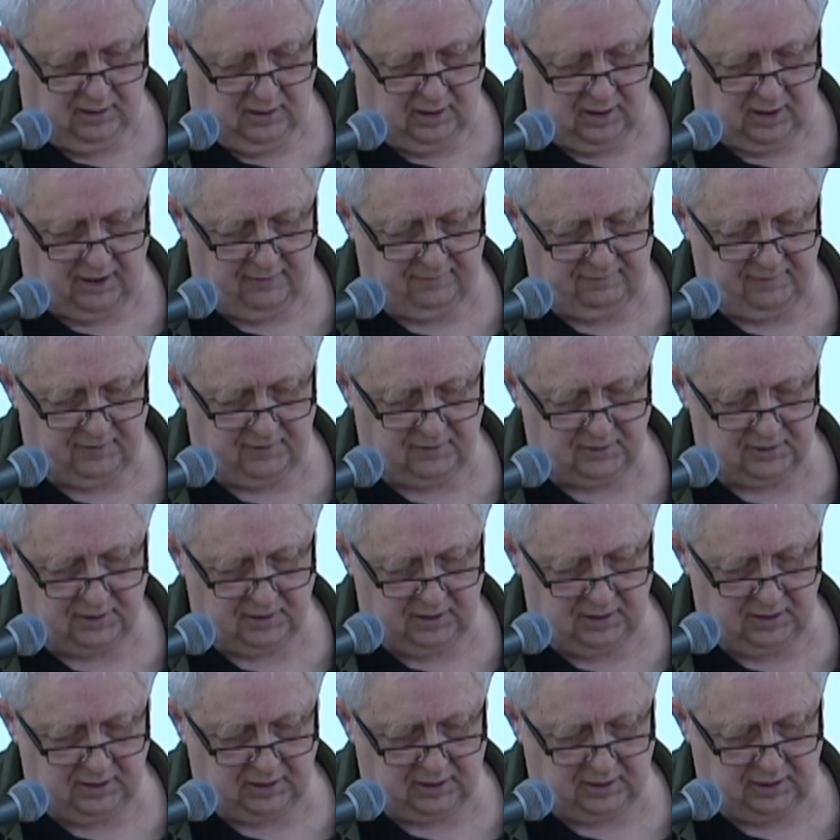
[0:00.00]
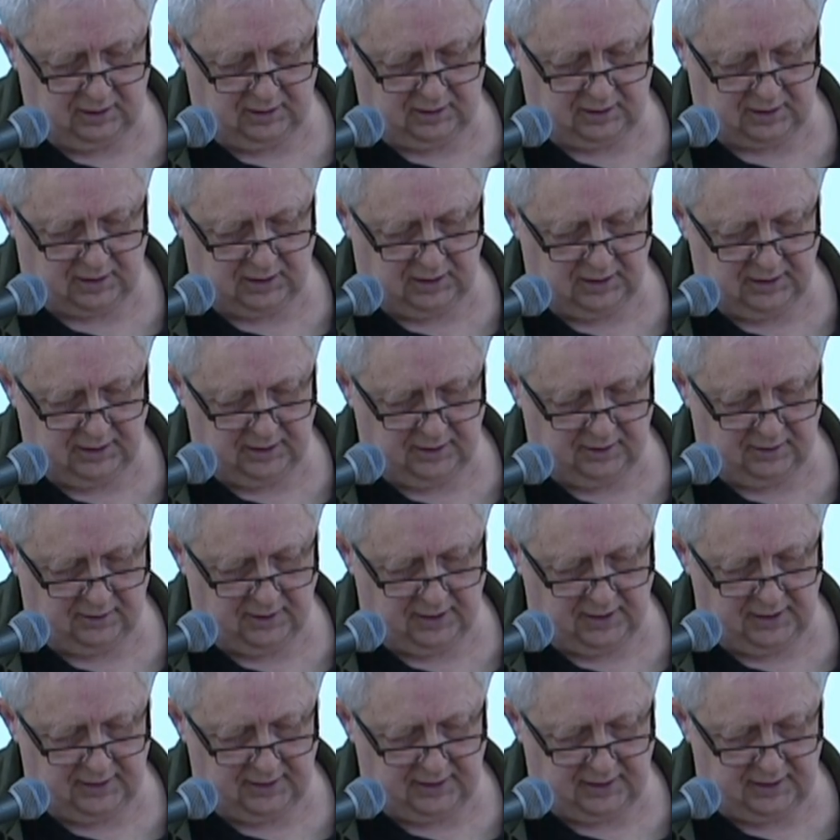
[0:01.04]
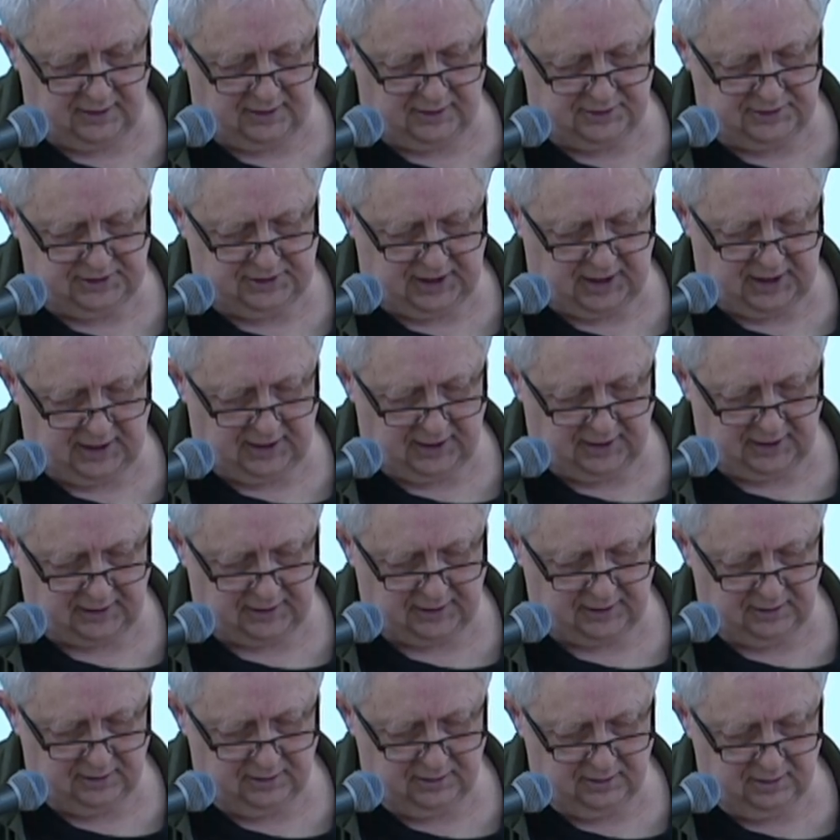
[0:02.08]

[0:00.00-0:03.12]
I felt clear and energetic,